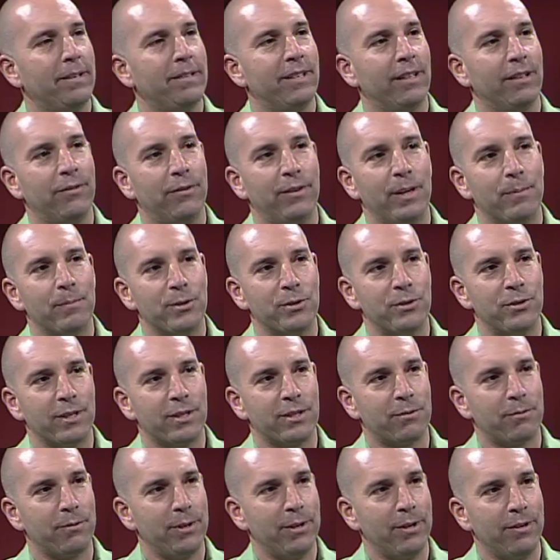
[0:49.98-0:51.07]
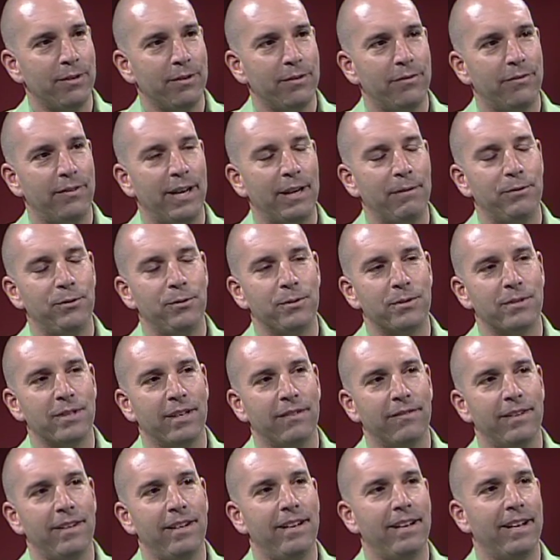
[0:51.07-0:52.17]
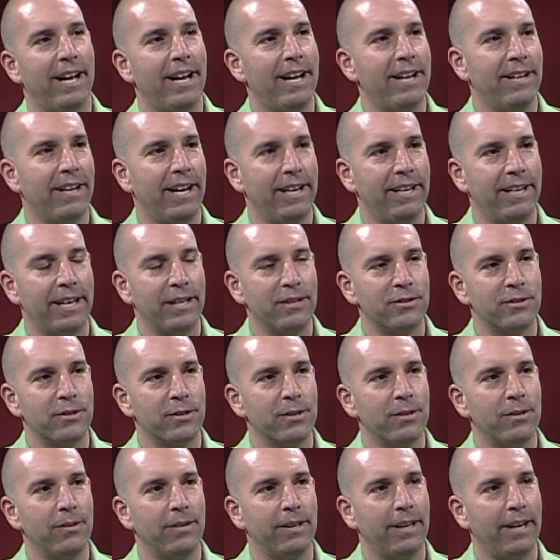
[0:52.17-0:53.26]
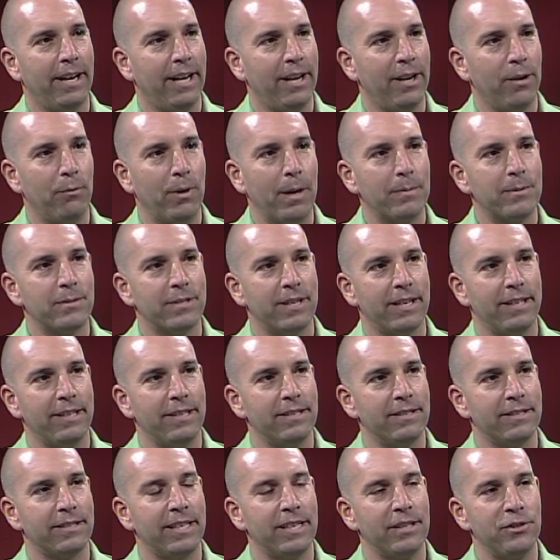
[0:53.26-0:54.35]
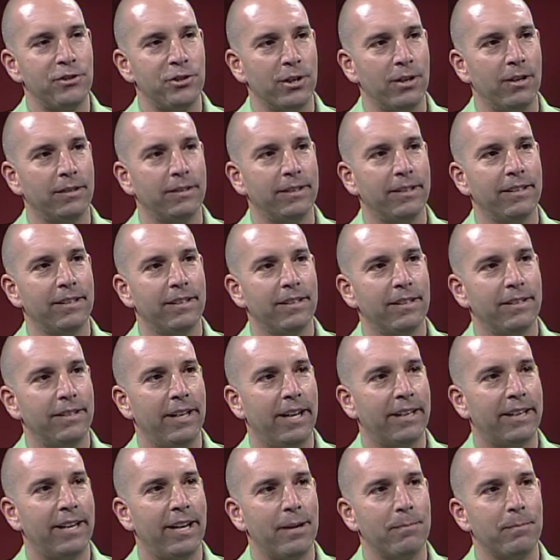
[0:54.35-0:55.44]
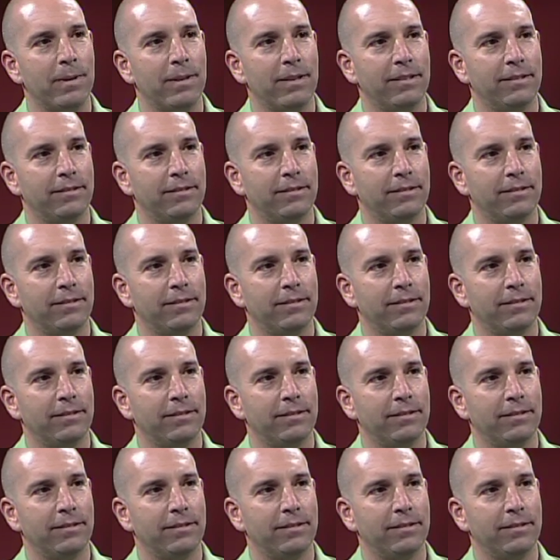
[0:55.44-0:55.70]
Telephone number is 630-527-9990, and the website is getjunged.com.